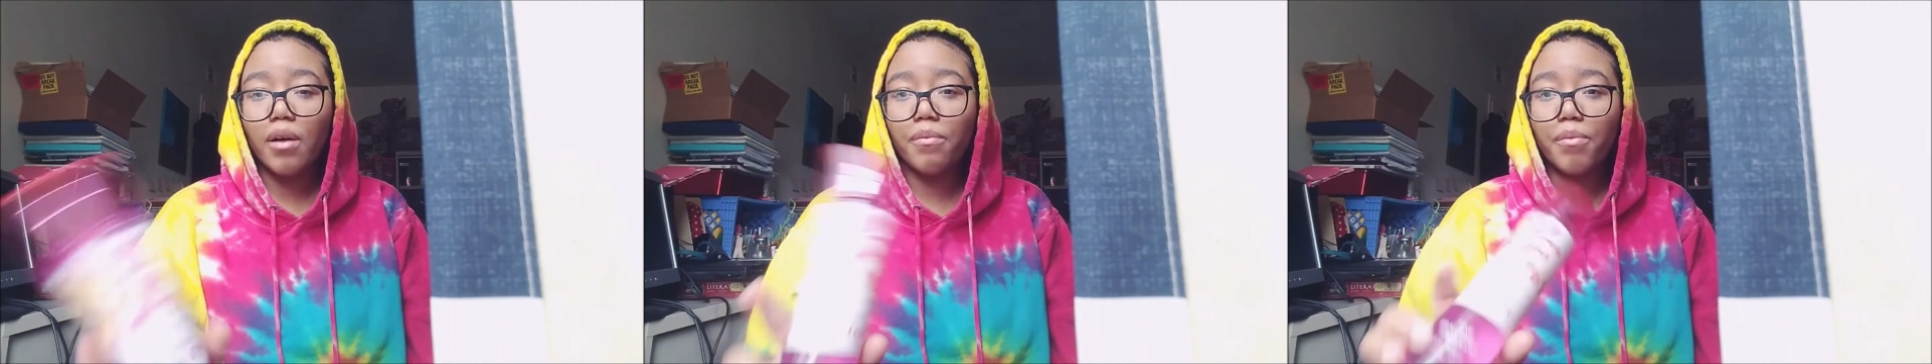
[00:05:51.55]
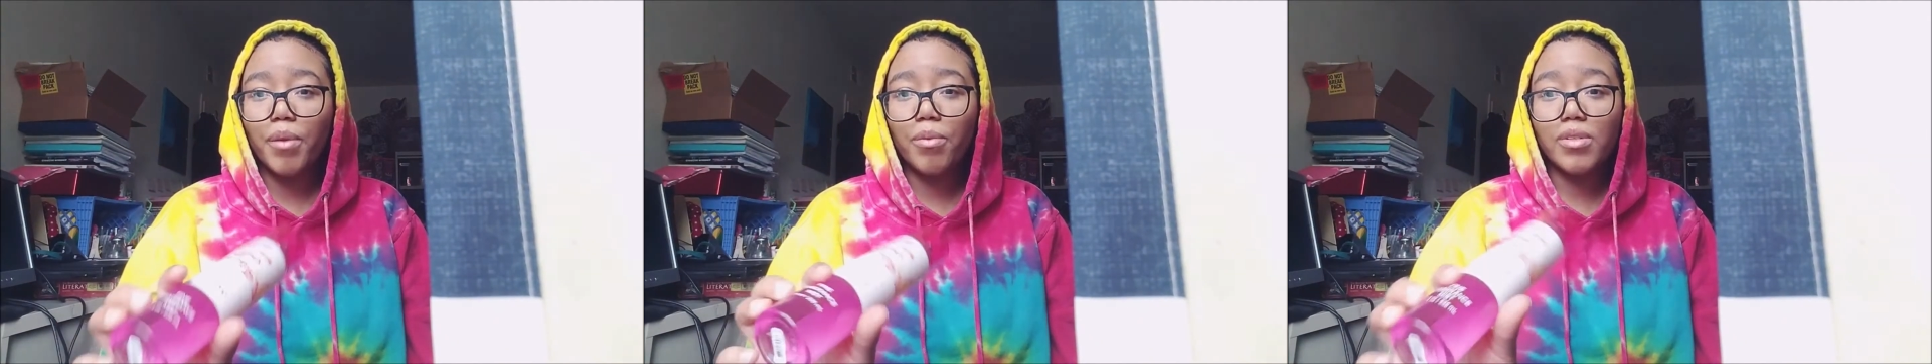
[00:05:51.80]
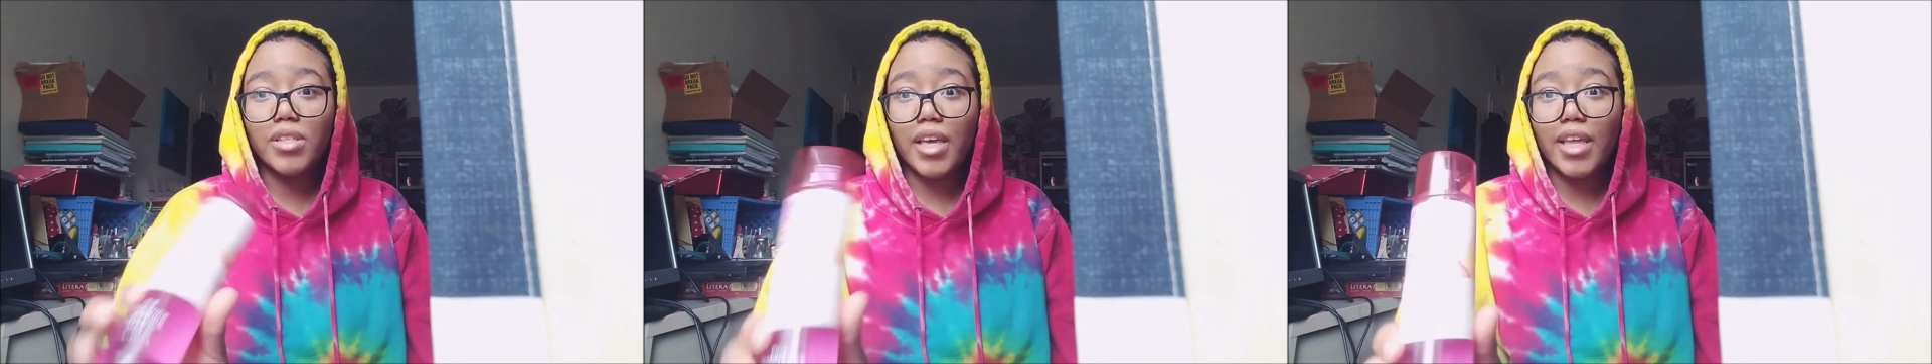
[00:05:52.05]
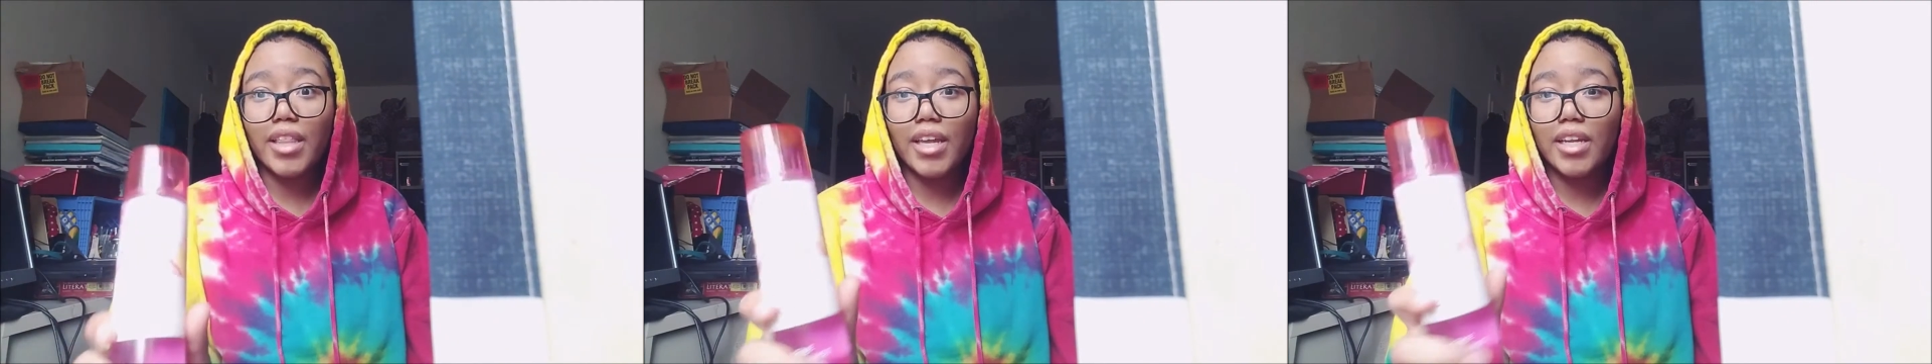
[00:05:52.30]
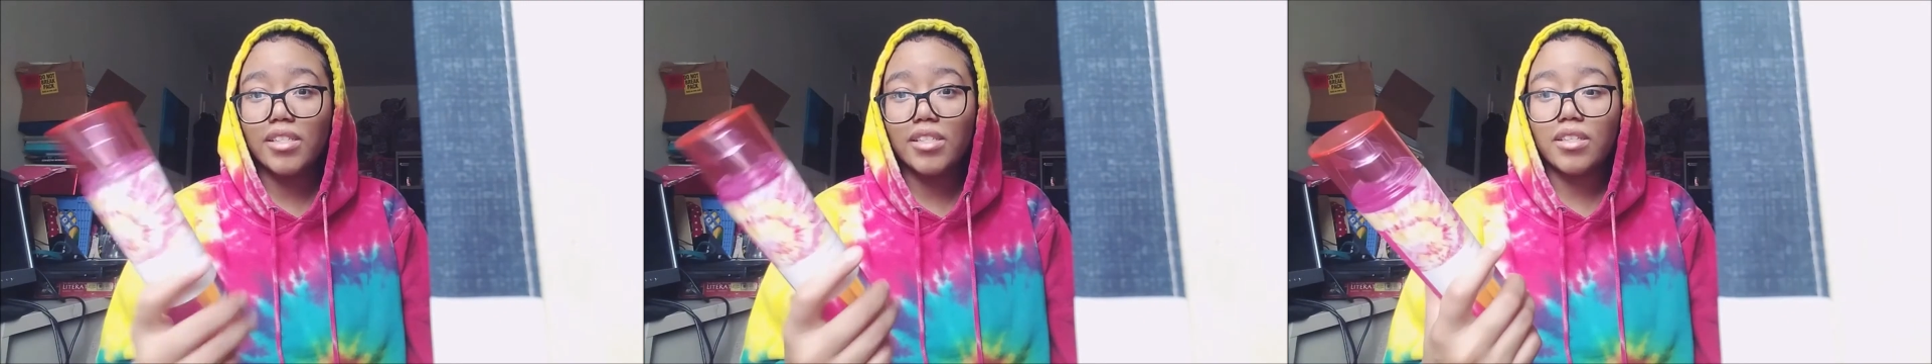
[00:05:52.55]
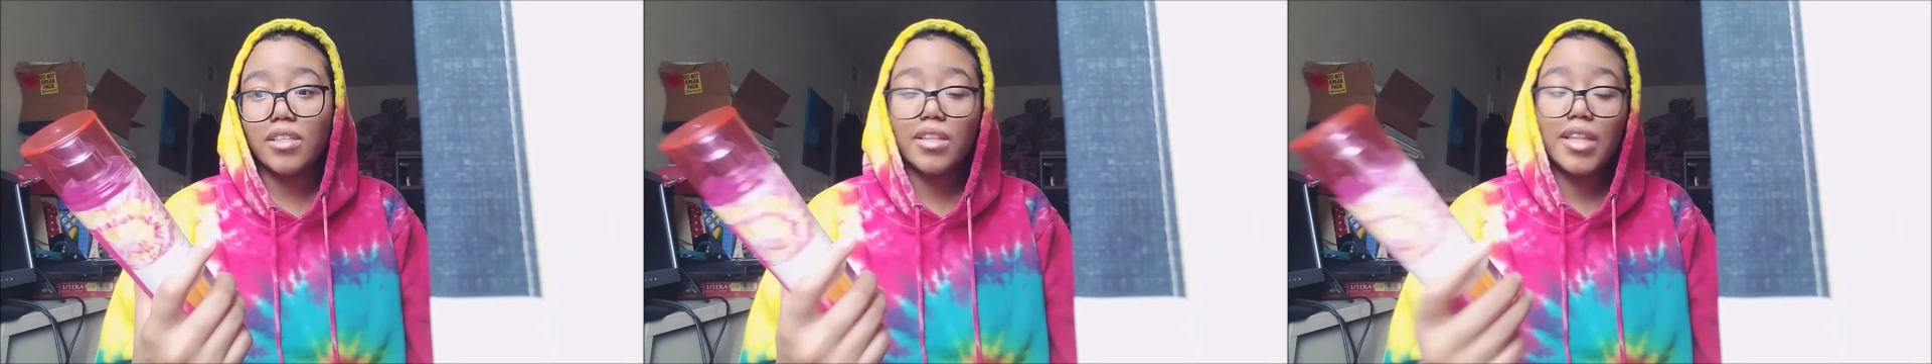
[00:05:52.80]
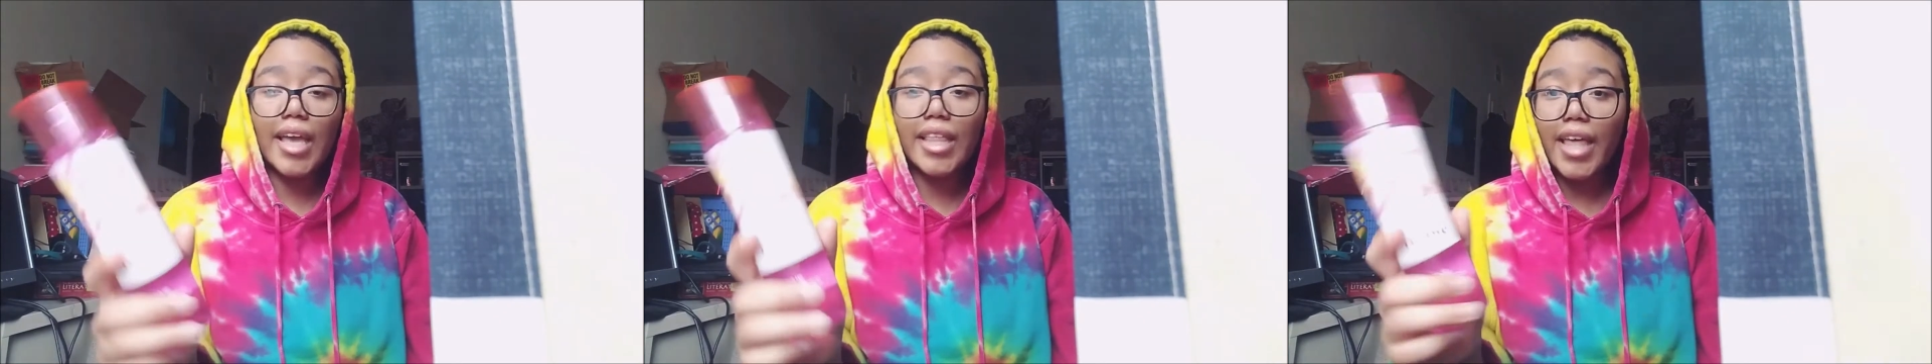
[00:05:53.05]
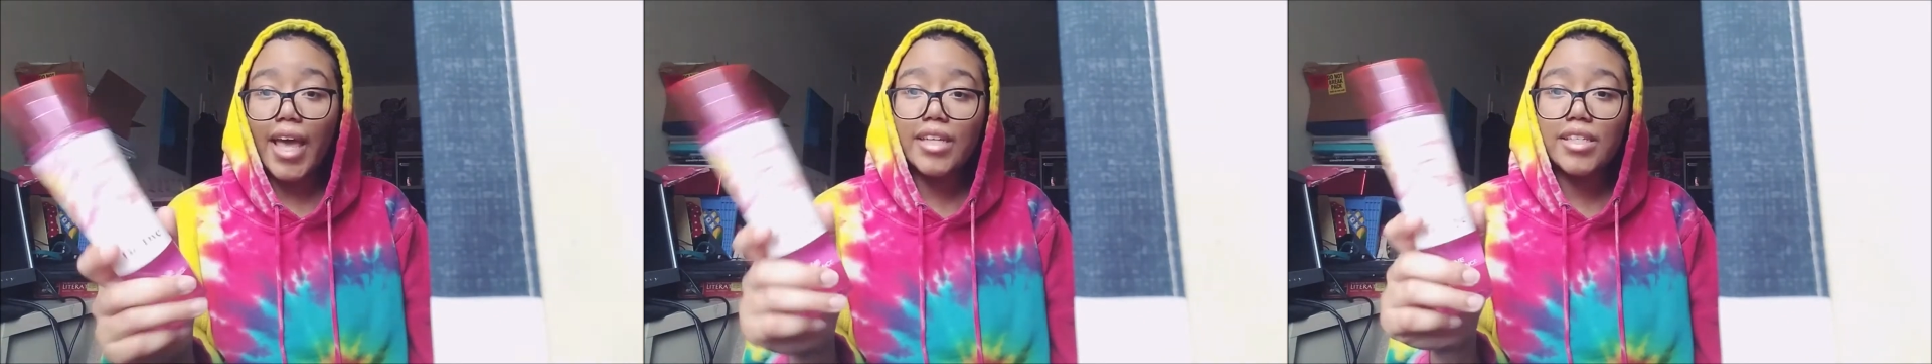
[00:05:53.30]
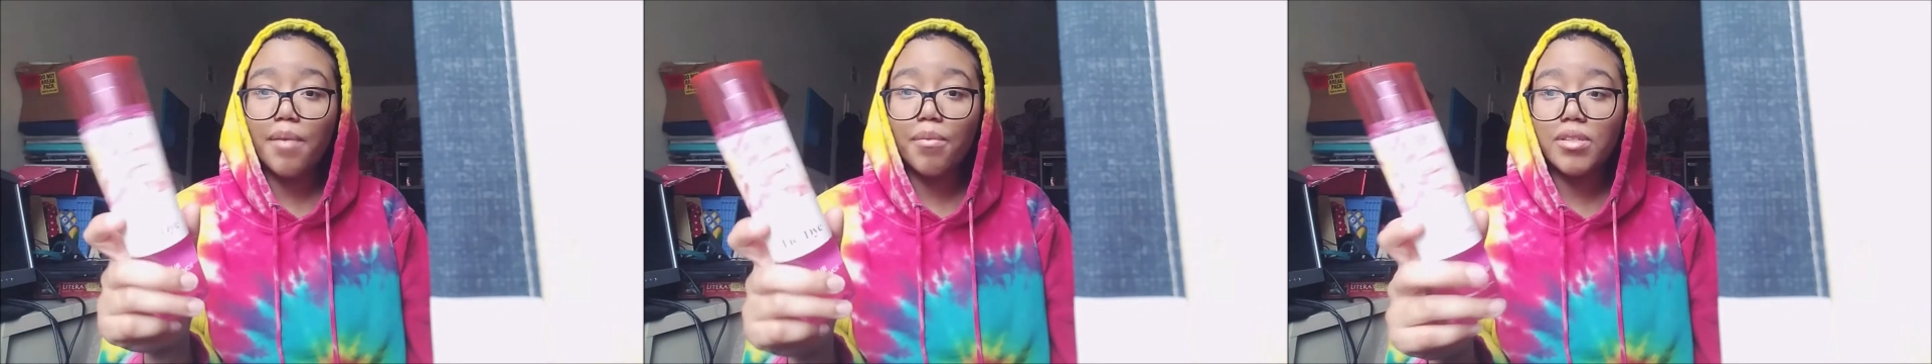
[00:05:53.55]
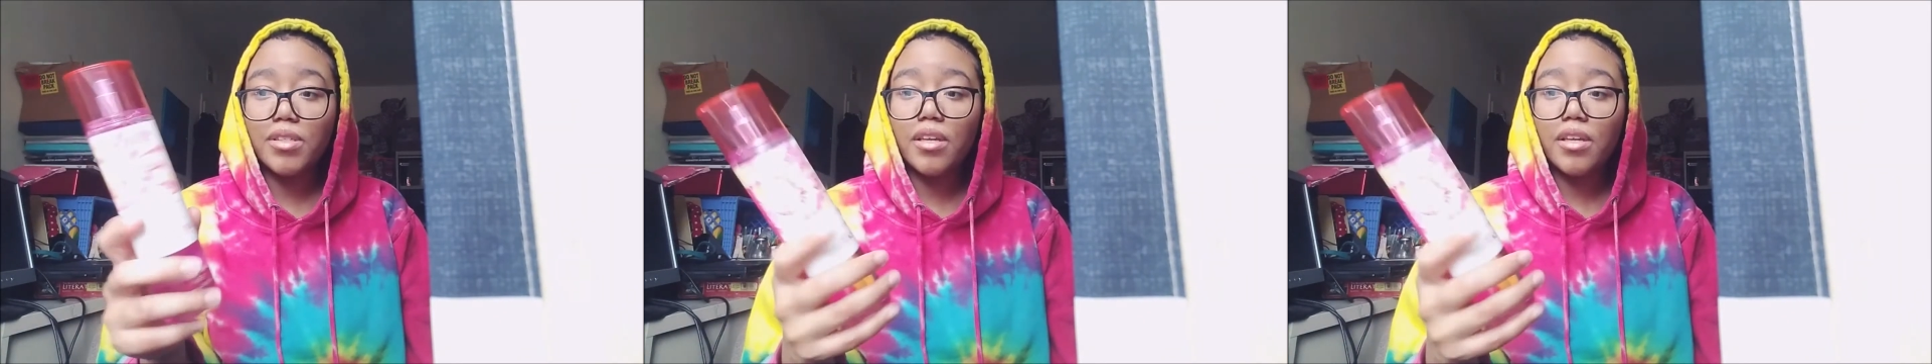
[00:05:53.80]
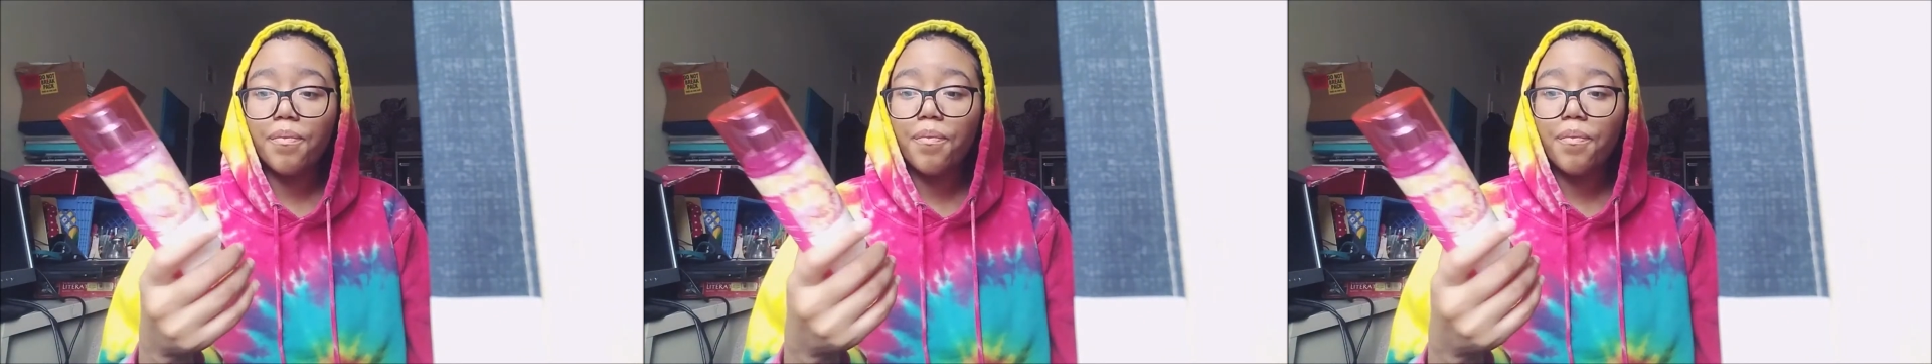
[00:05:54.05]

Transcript: people saying that it's like that type of scent.